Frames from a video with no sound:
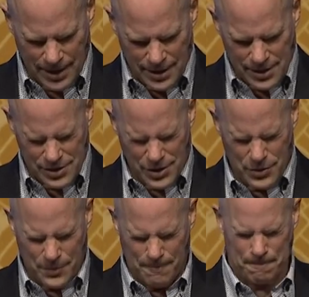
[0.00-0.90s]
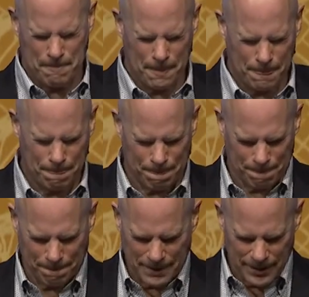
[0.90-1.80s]
So,
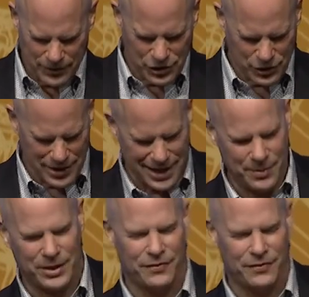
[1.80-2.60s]
if a tree were to